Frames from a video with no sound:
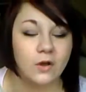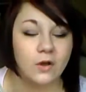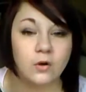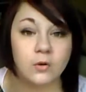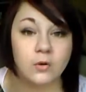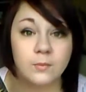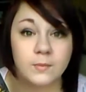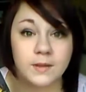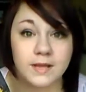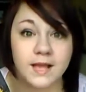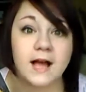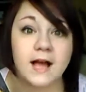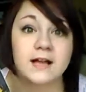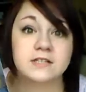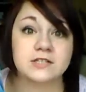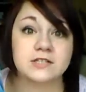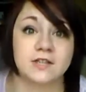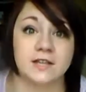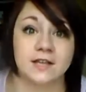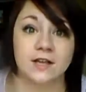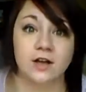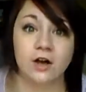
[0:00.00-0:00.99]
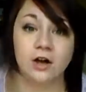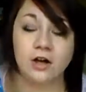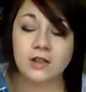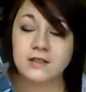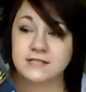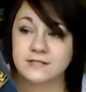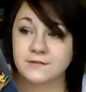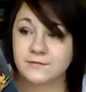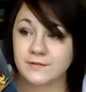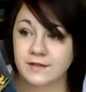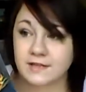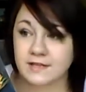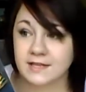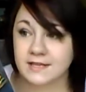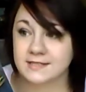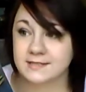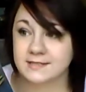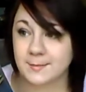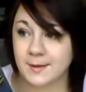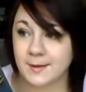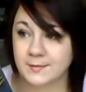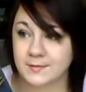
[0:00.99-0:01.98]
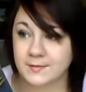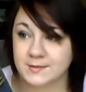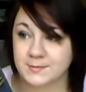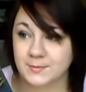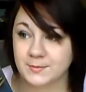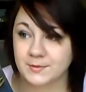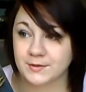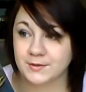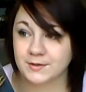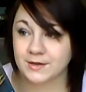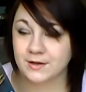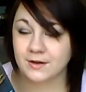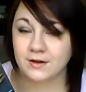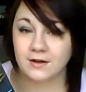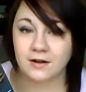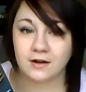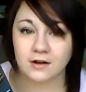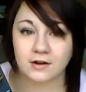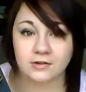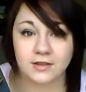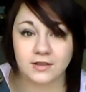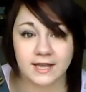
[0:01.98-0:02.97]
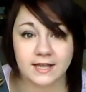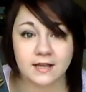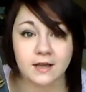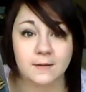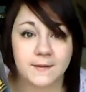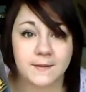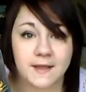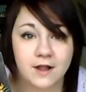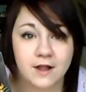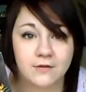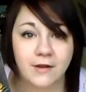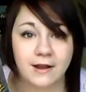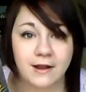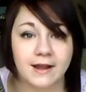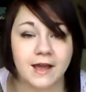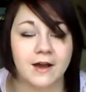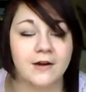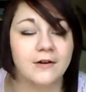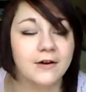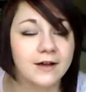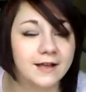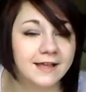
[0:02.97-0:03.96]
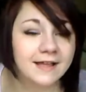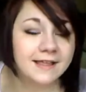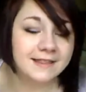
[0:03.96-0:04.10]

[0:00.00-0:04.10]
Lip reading: Oh my gosh, like all these feelings about this book are like coming out right now.